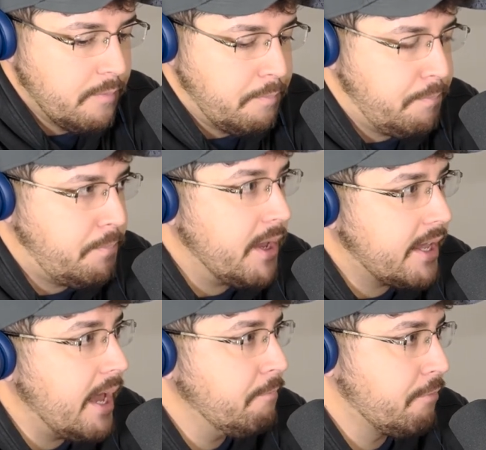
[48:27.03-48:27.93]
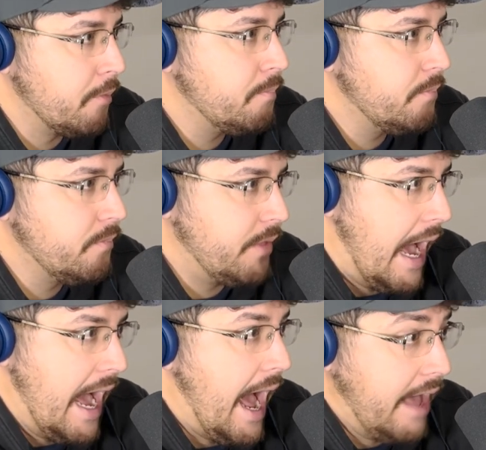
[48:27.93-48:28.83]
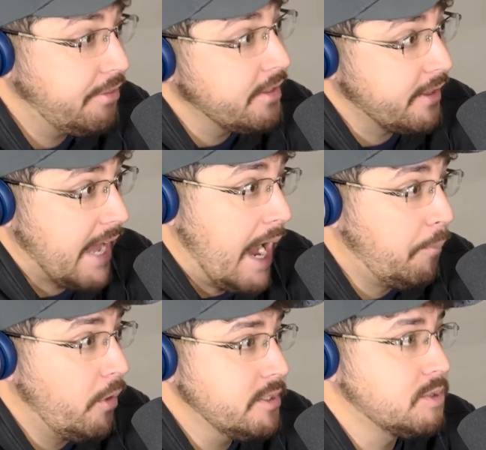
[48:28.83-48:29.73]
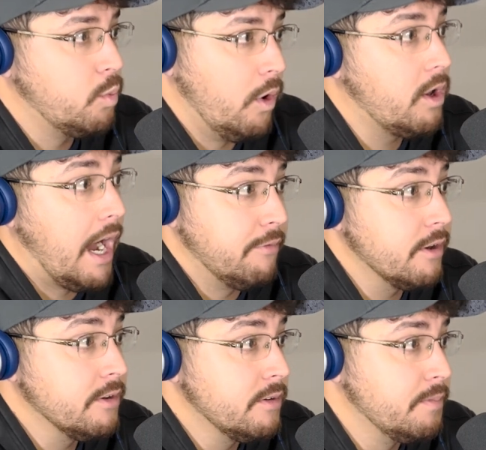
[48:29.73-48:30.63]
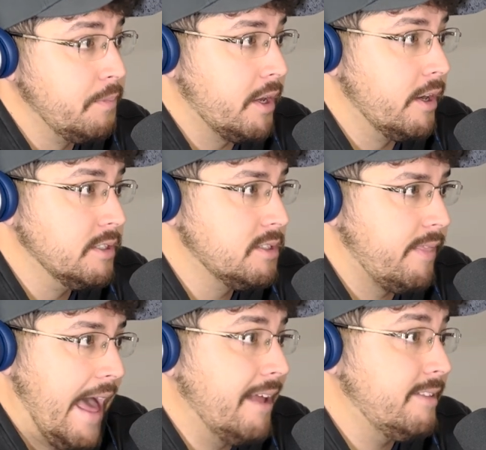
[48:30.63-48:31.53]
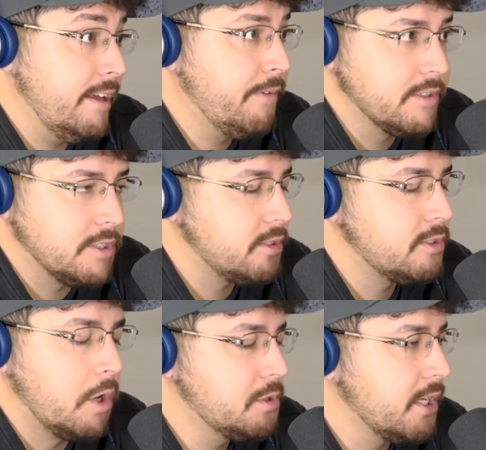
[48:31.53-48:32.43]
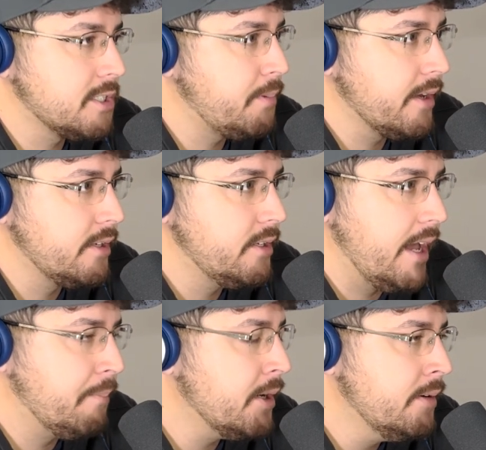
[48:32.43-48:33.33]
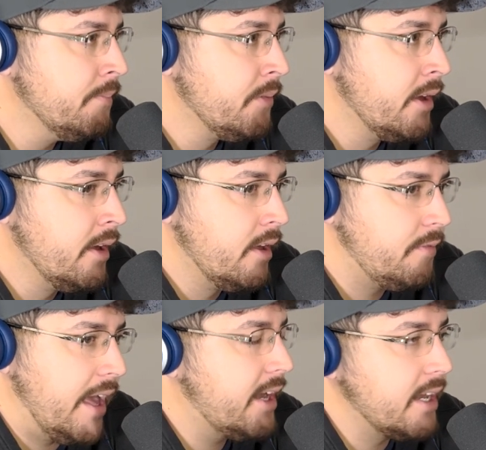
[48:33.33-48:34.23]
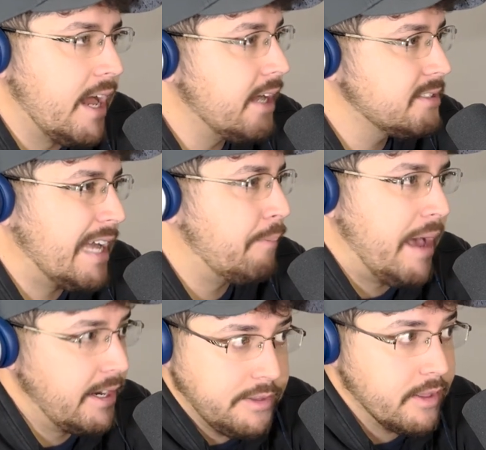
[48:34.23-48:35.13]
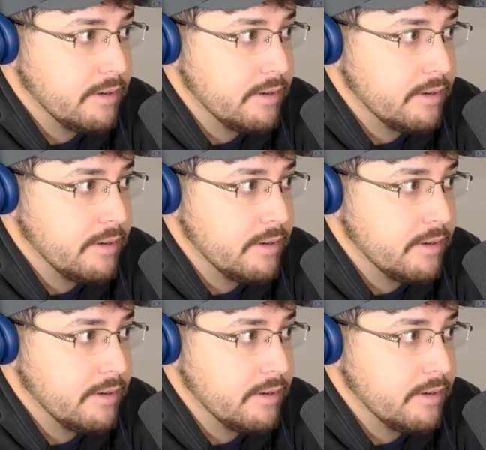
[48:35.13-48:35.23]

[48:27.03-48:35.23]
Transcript: Big game for. I think the Cowboys will cover. Because that defense is so suspect in Tampa. They cannot stop anything.